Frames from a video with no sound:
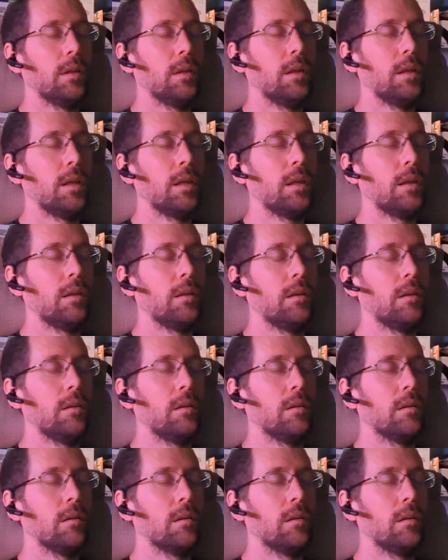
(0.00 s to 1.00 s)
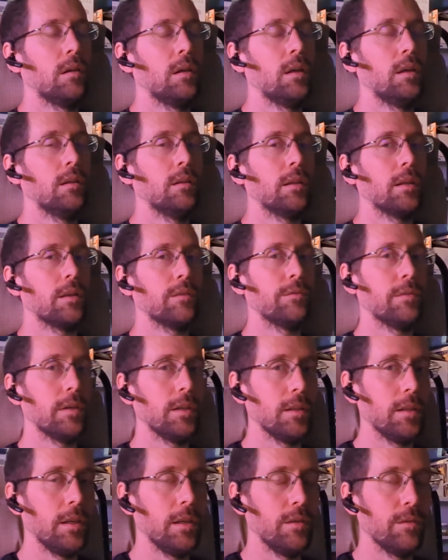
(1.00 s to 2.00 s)
And like if I
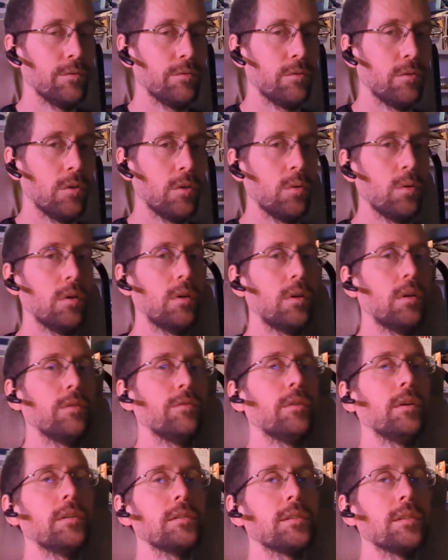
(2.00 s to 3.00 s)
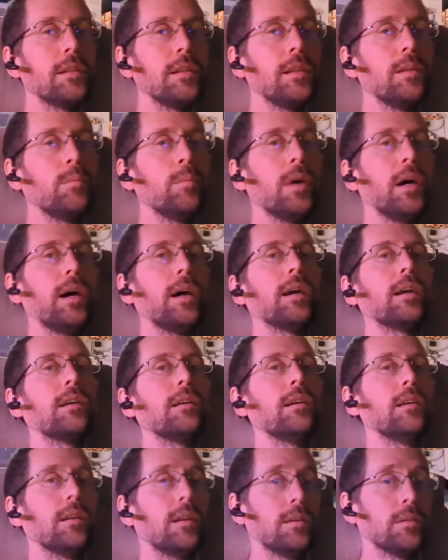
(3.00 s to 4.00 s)
leaned forward, if I was leaning back
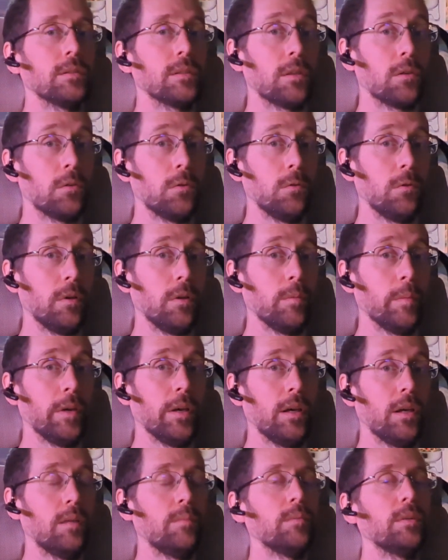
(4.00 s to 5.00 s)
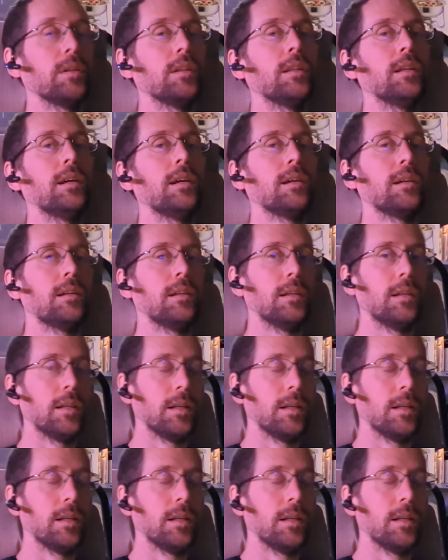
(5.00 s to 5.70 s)
and I was like holding my head up like that,